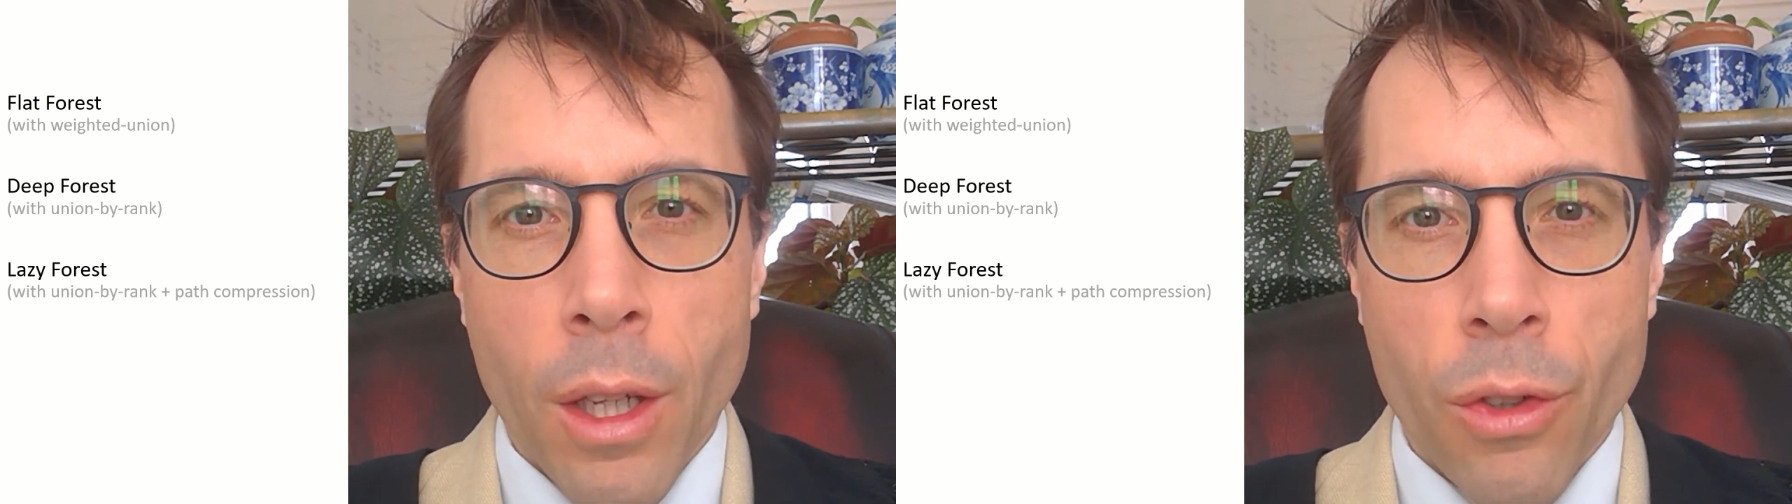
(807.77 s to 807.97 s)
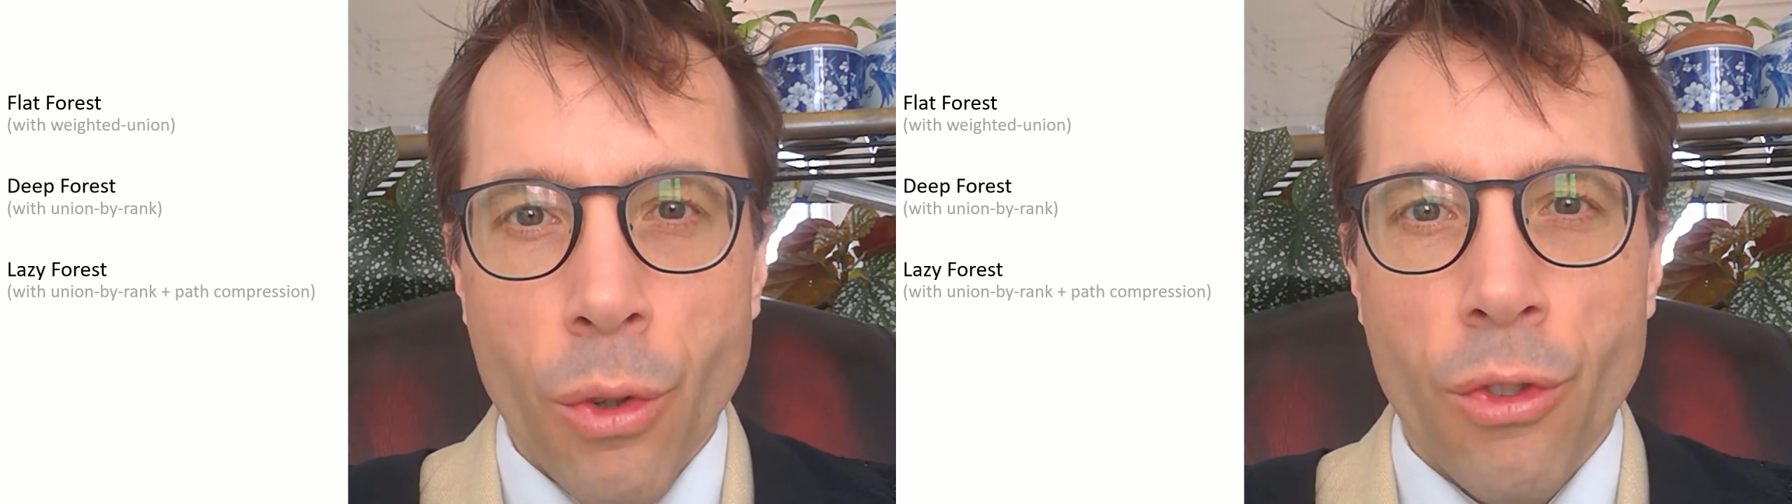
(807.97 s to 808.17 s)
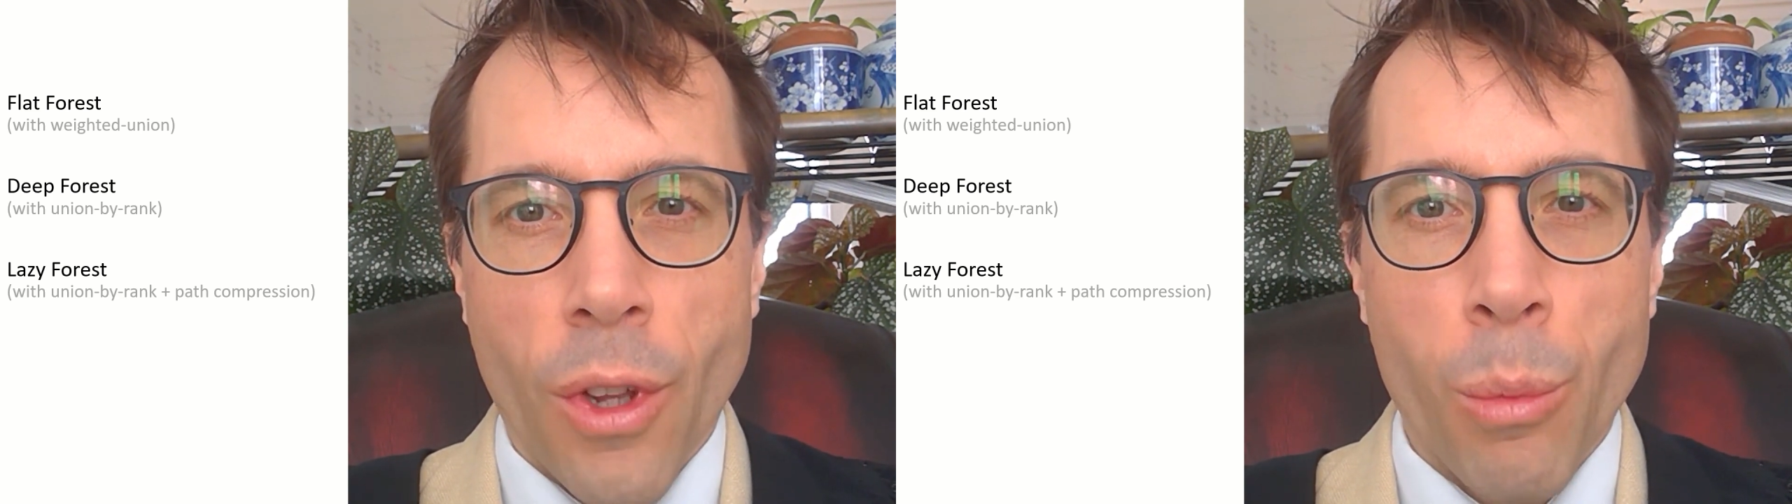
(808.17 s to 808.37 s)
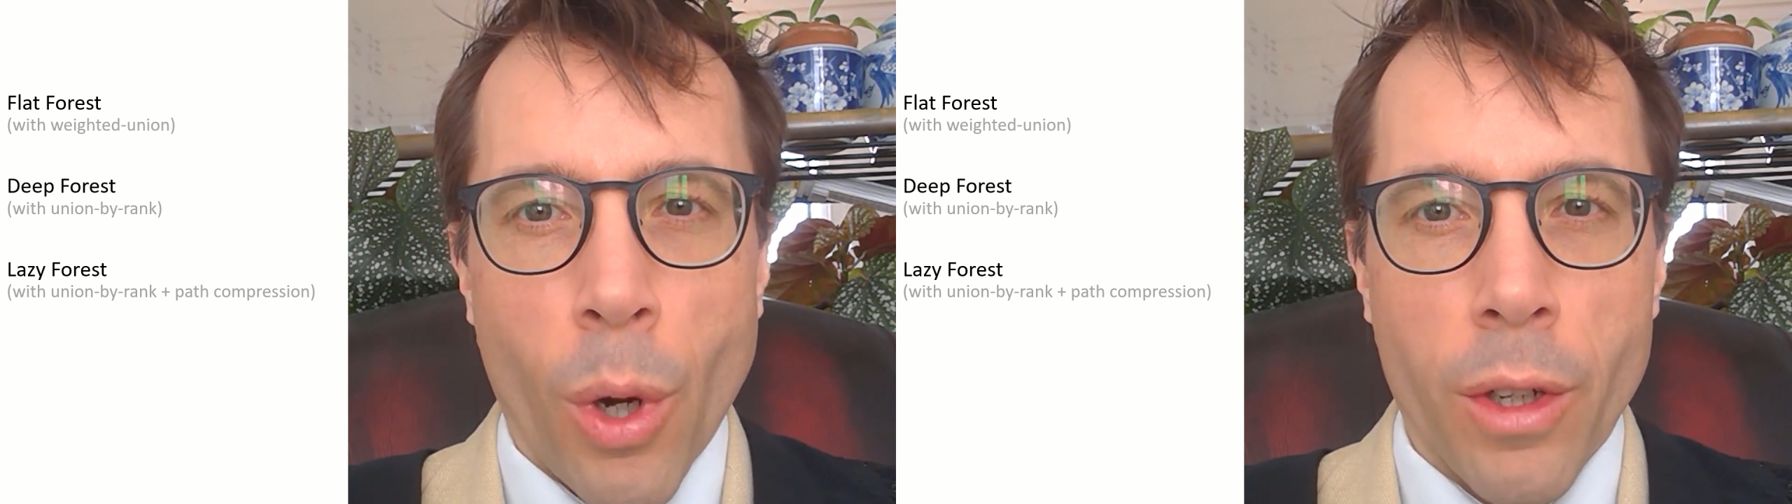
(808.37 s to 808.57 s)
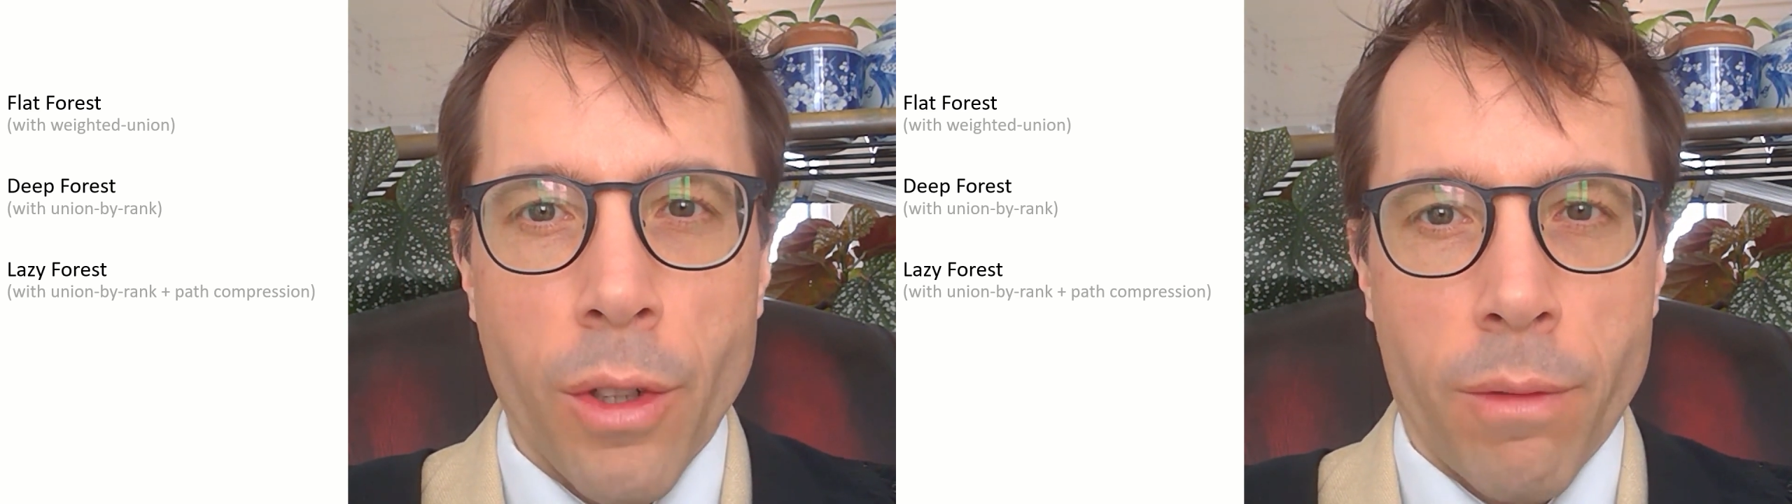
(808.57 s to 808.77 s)
do some
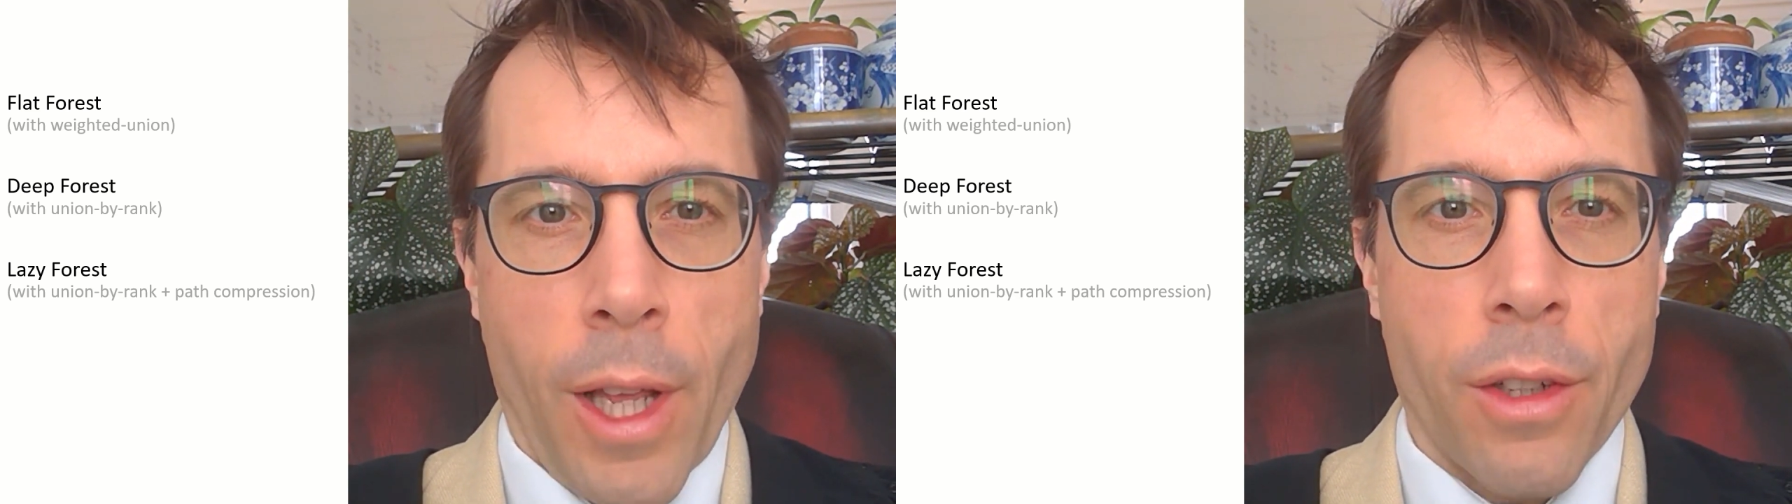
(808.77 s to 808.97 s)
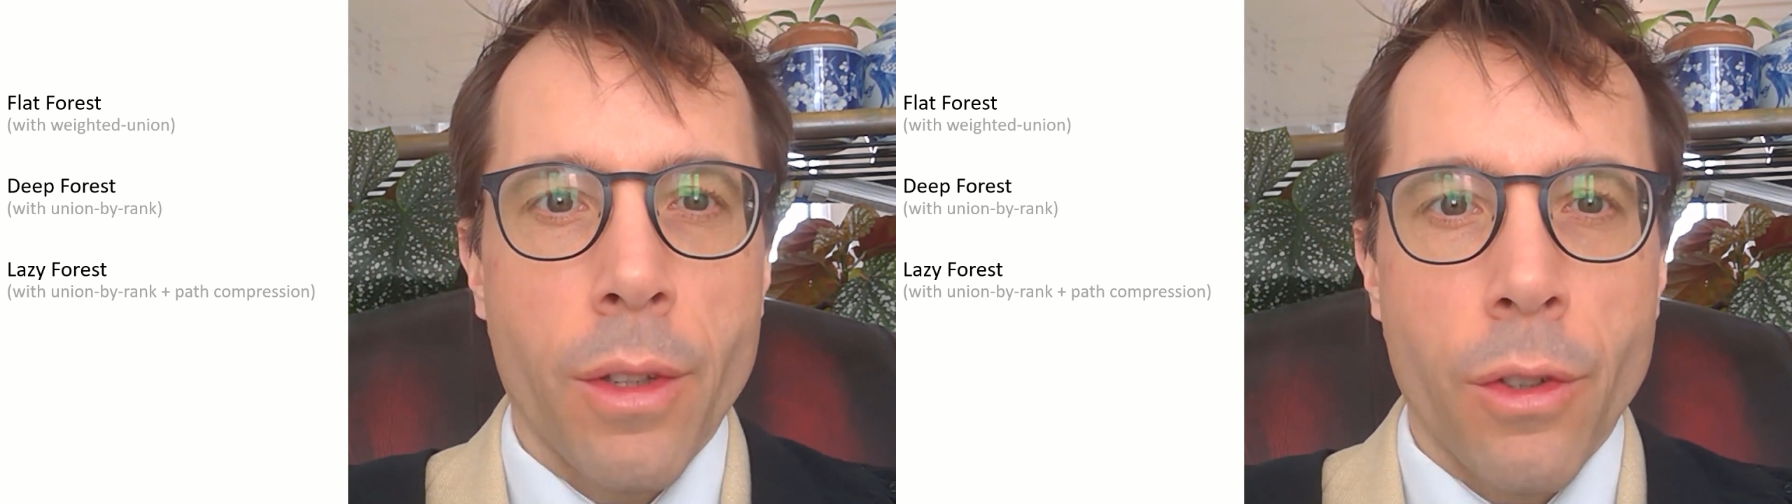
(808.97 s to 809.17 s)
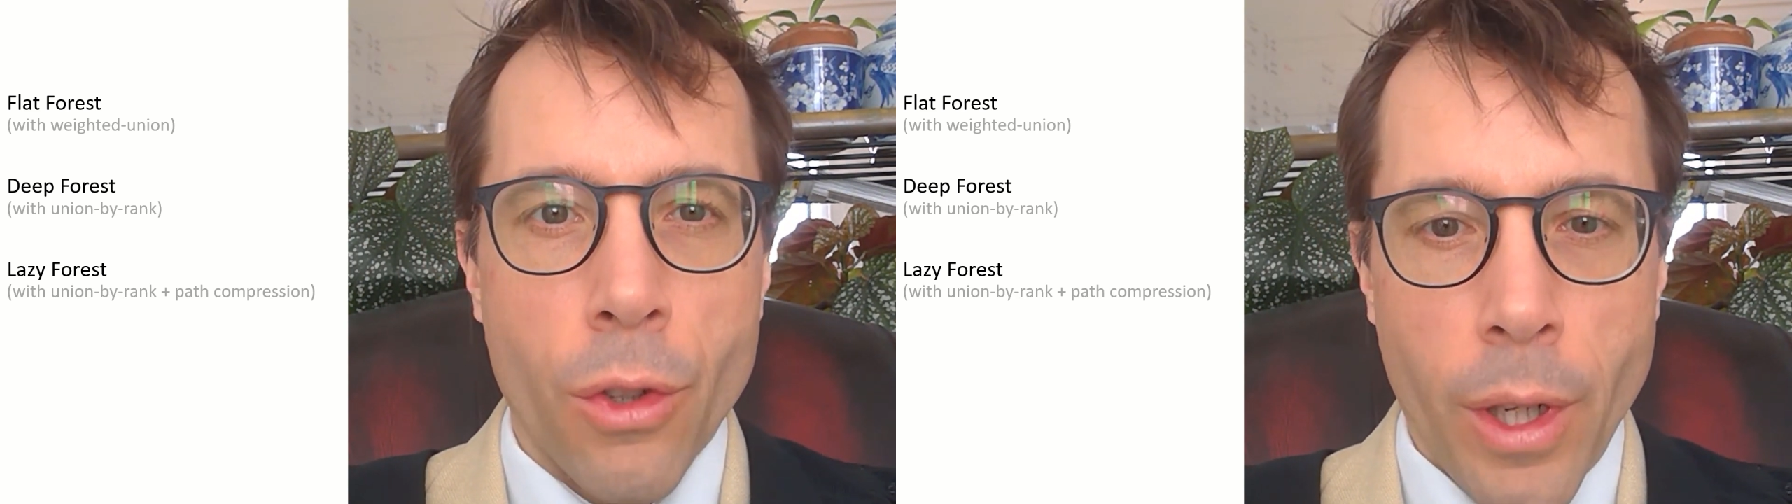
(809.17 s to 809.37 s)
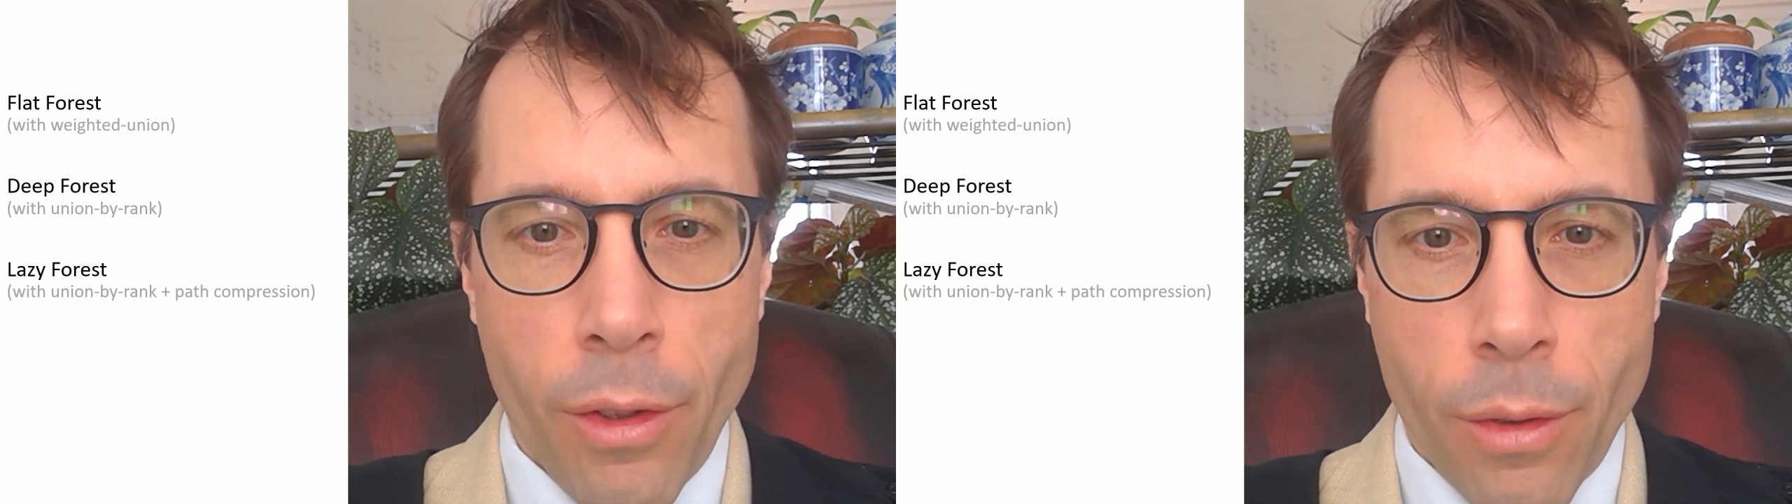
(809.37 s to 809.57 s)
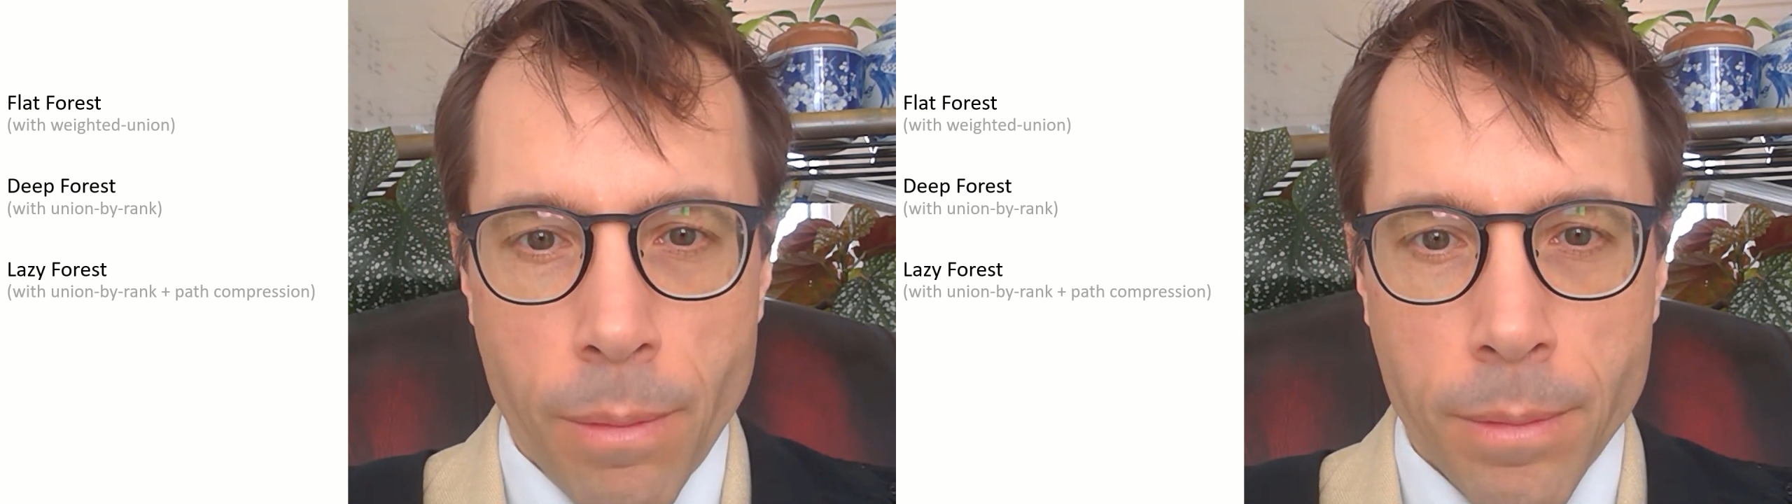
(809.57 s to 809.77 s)
work to flatten the
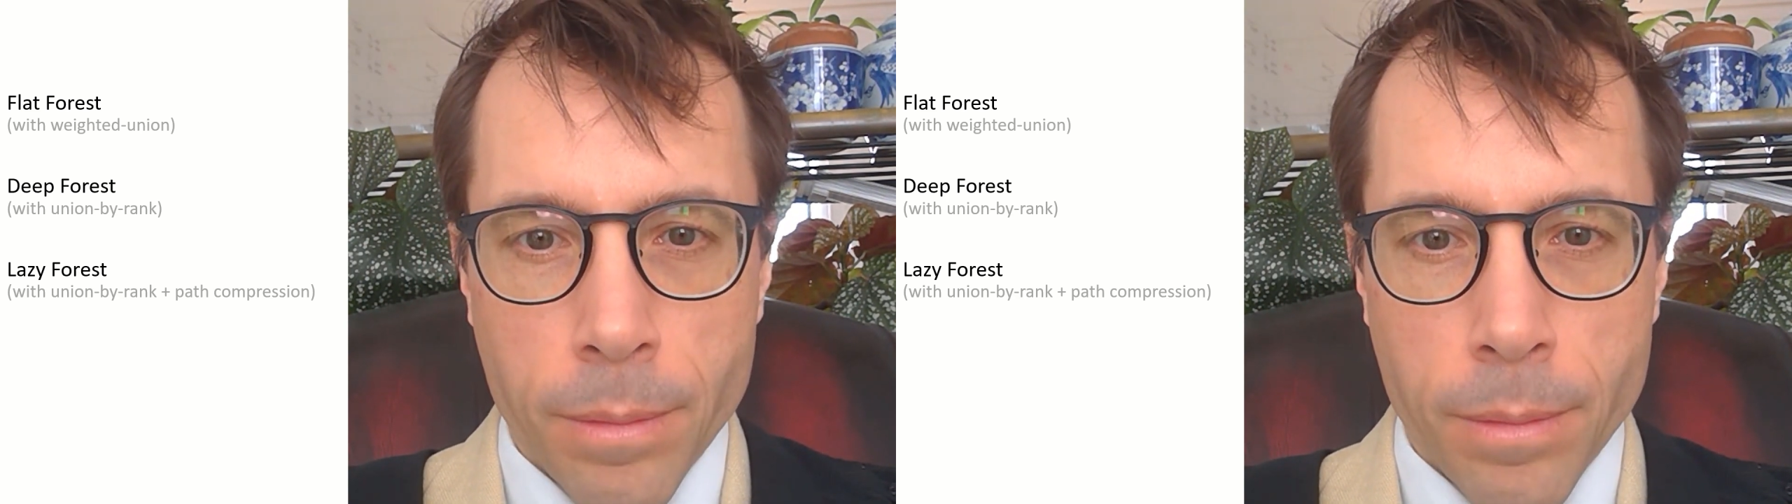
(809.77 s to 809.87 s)
trees.